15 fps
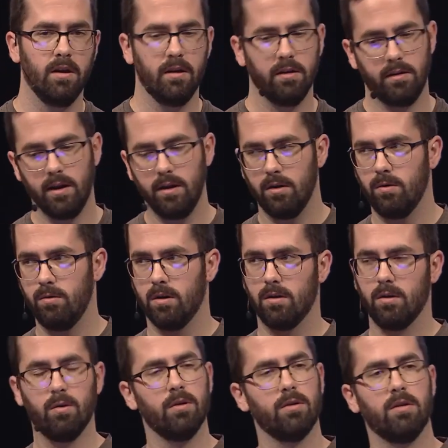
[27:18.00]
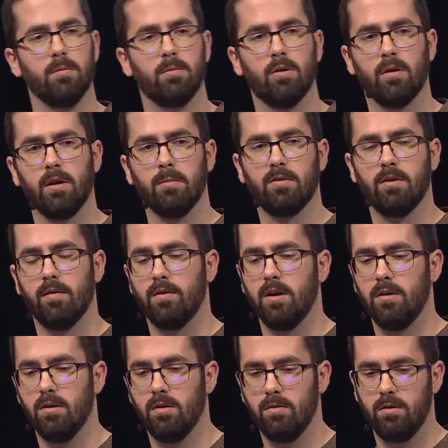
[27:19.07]
they know their loyalty program stuff. They
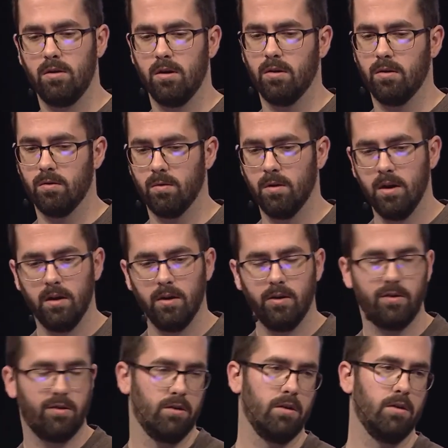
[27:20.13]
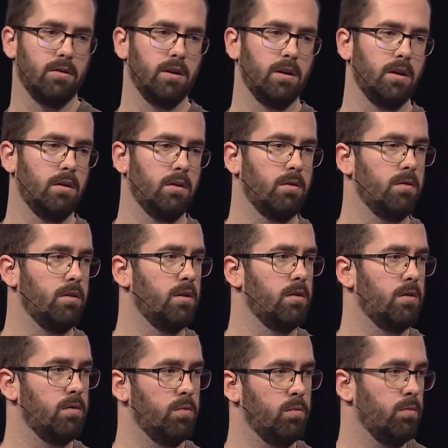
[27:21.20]
don't know security. They don't
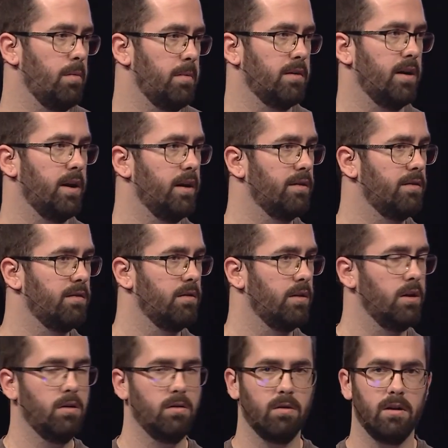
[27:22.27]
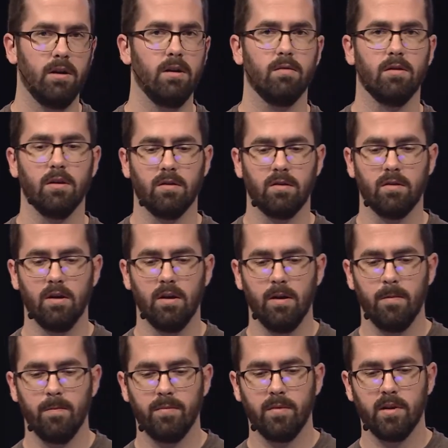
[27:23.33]
know web attacks. They don't know any of this.
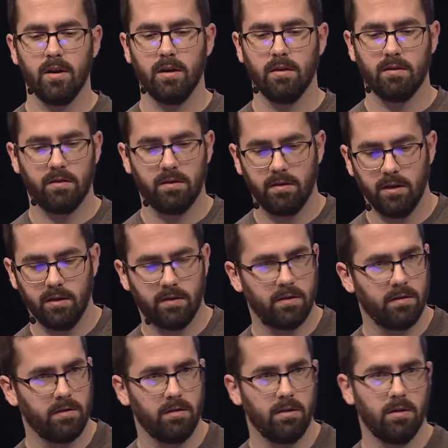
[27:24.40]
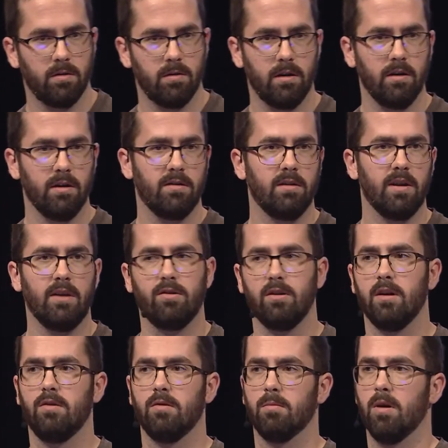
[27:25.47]
It's an
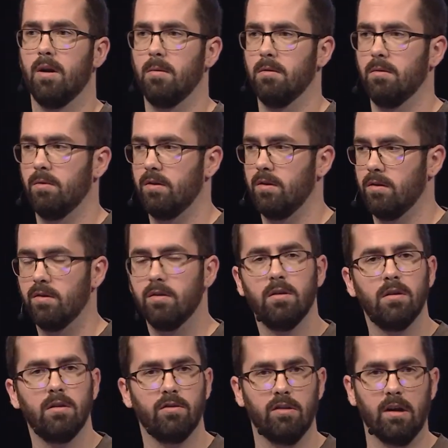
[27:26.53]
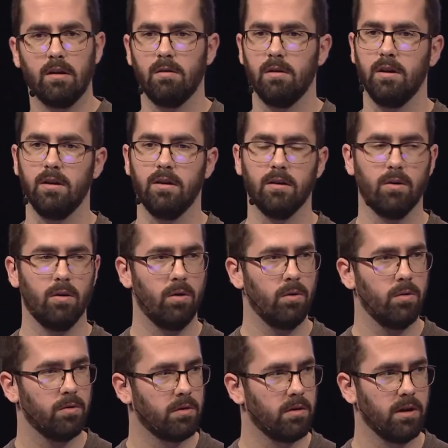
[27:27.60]
education problem, which is generally the
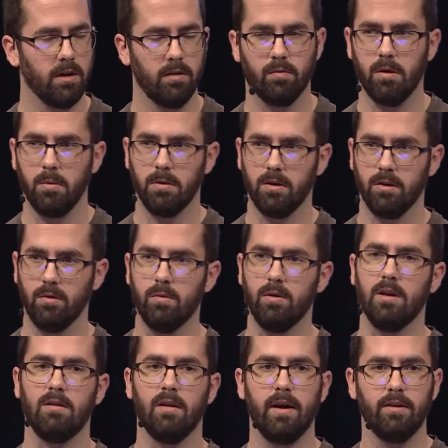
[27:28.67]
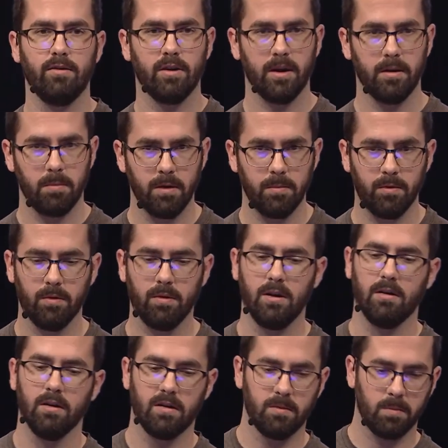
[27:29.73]
whole thing of what we do. We need to educate people, we need
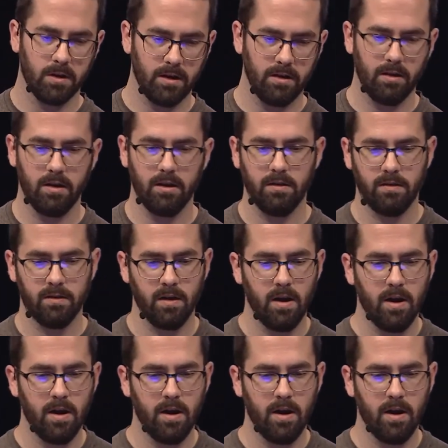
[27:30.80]
to explain things.